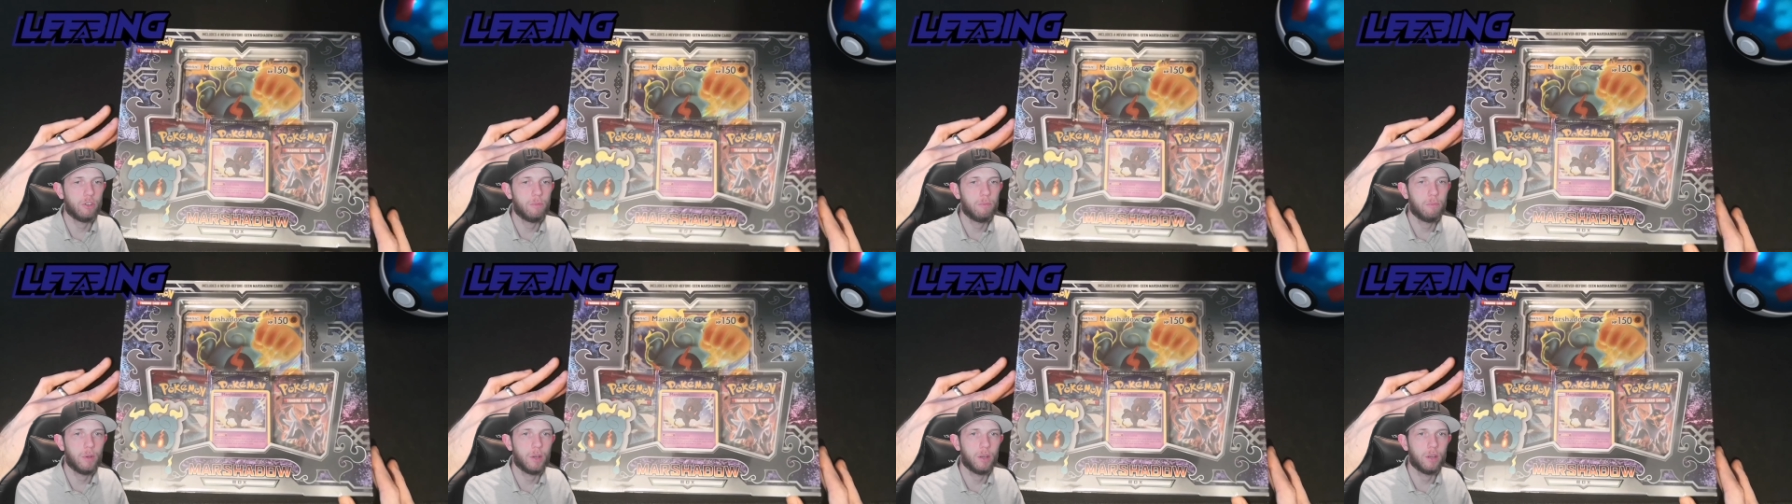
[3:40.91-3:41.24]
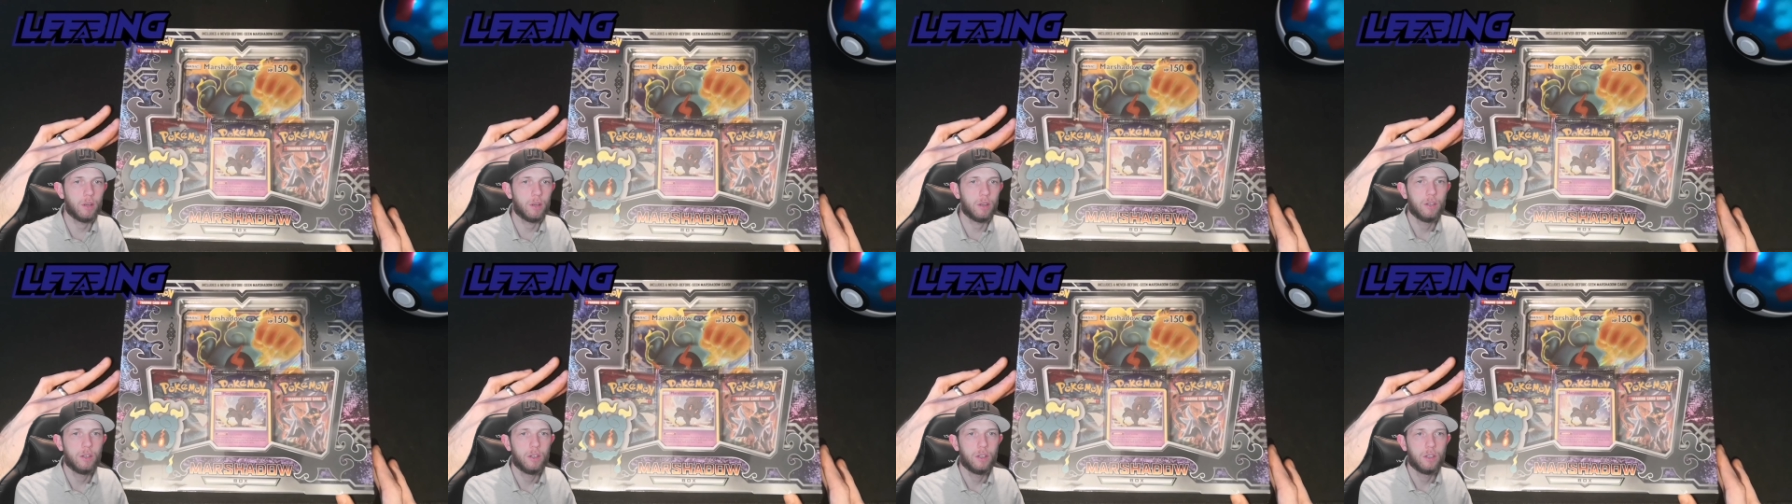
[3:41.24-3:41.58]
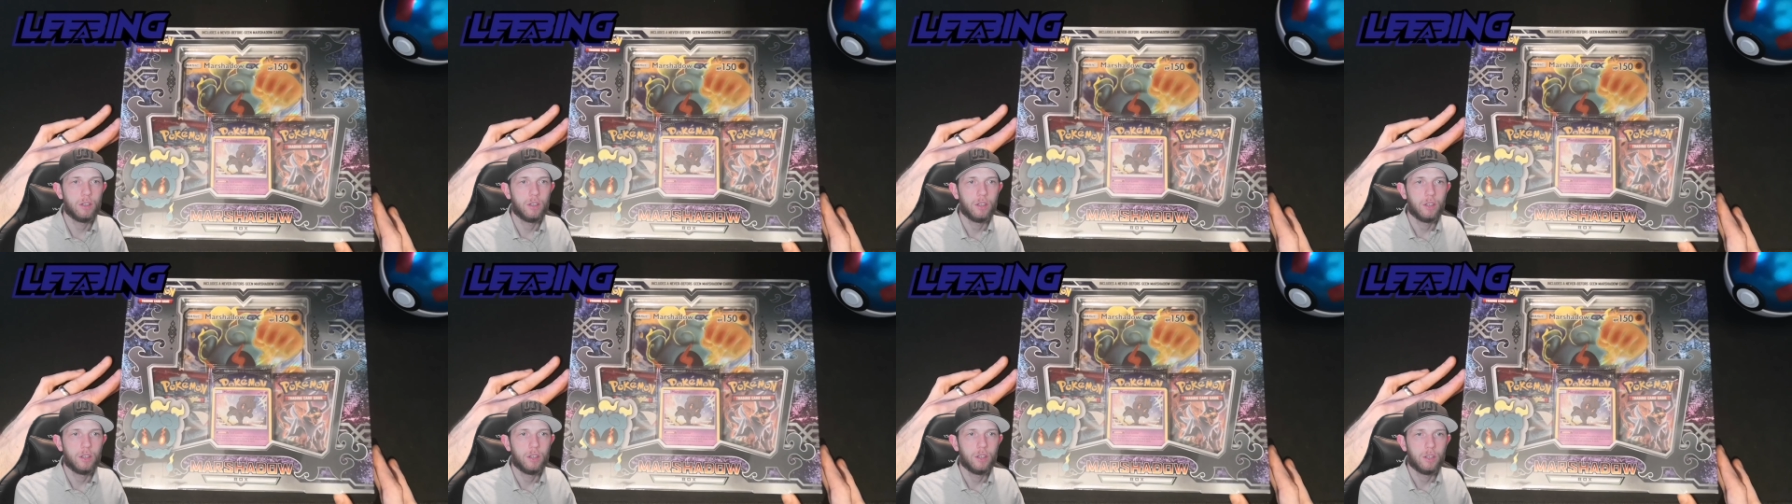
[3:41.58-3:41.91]
but
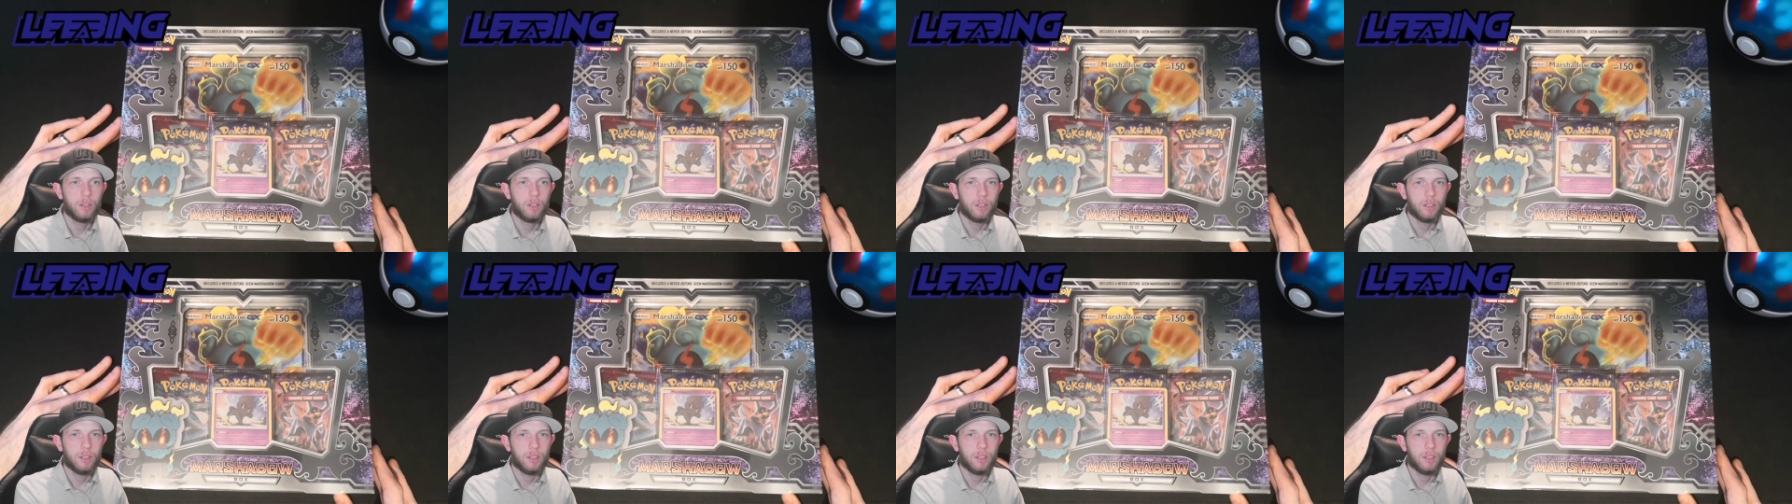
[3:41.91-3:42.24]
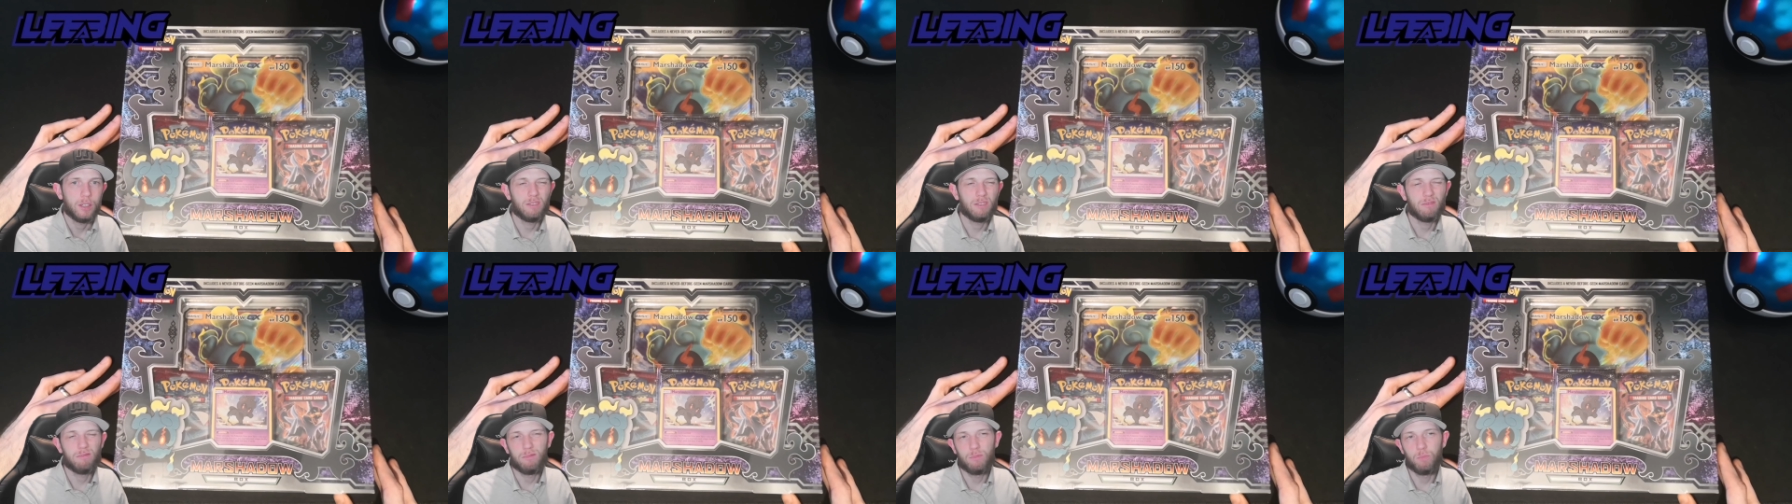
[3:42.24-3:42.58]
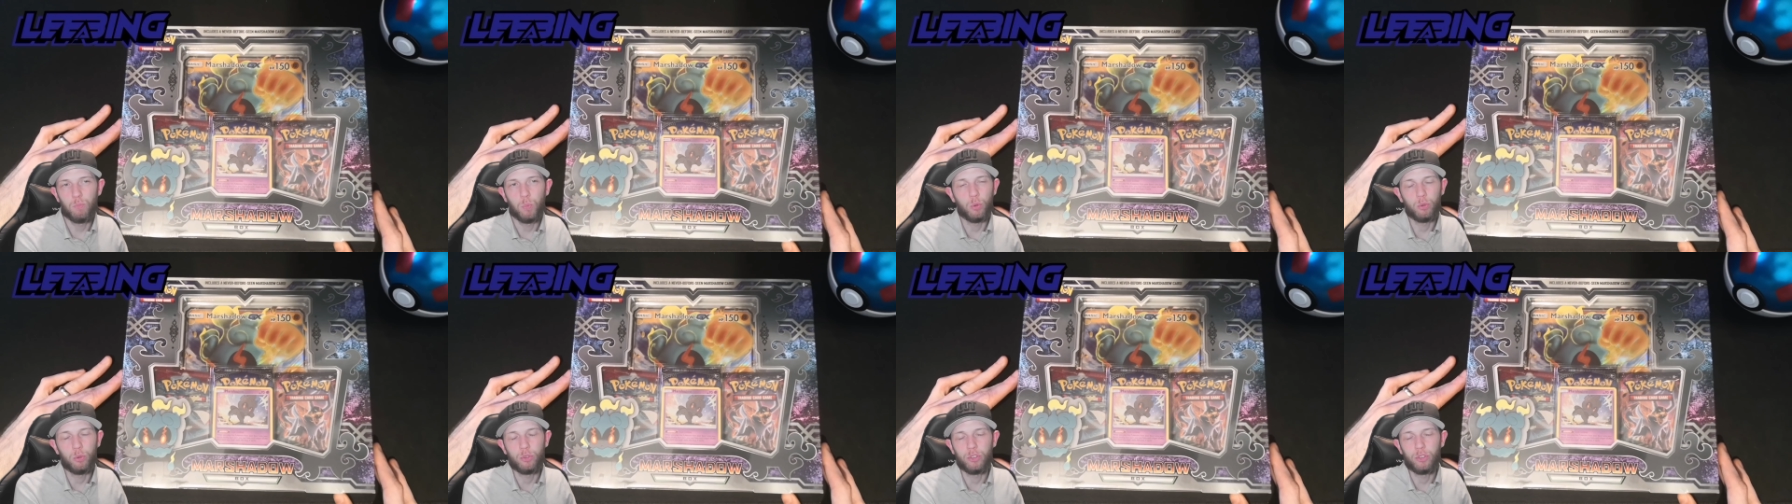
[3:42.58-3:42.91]

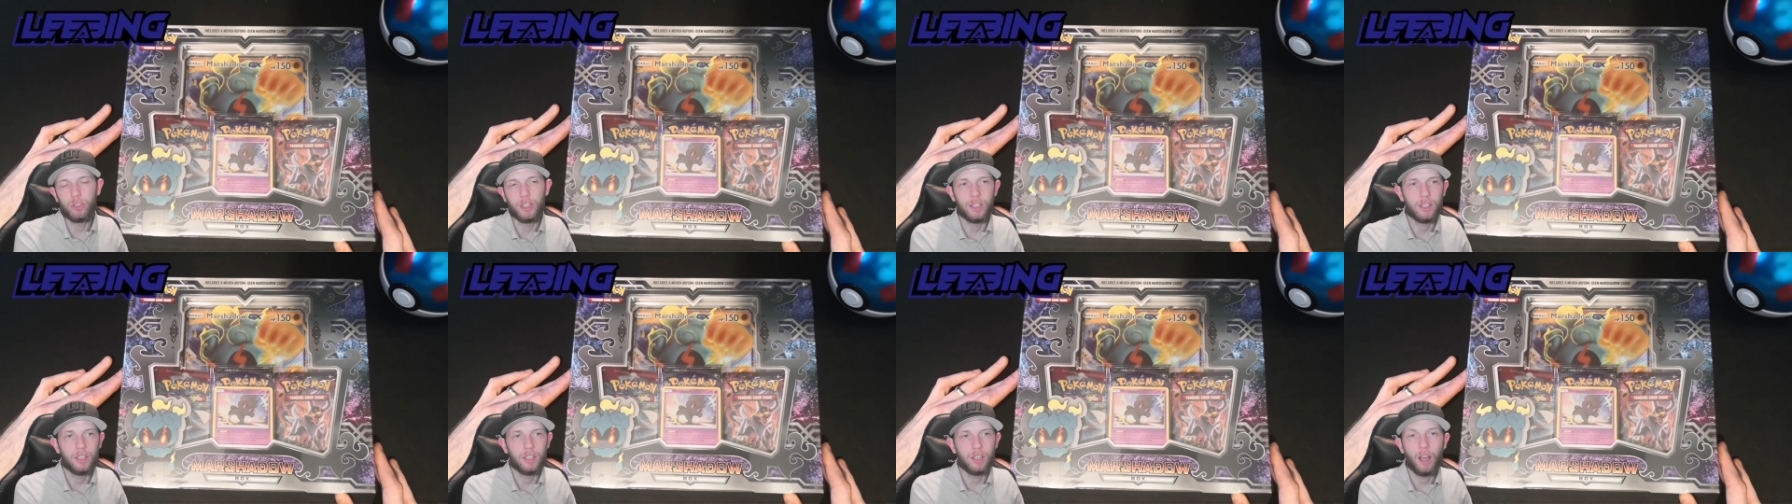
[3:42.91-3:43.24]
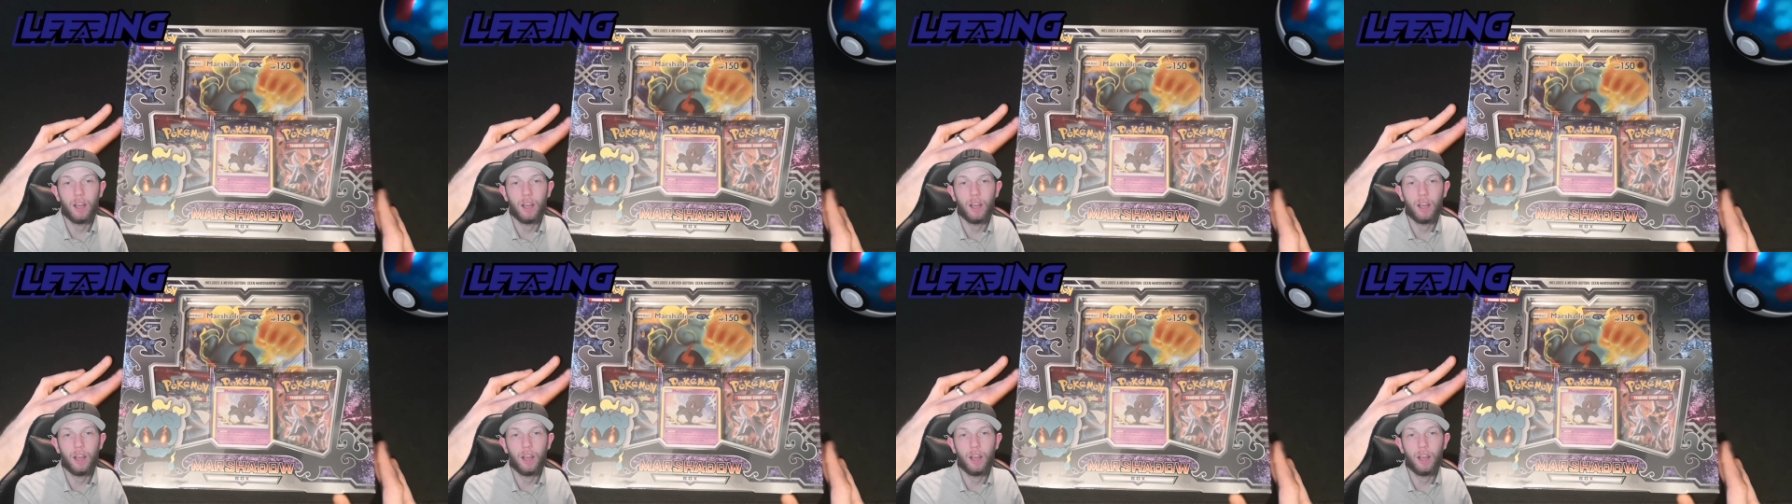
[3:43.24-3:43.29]
we'll see.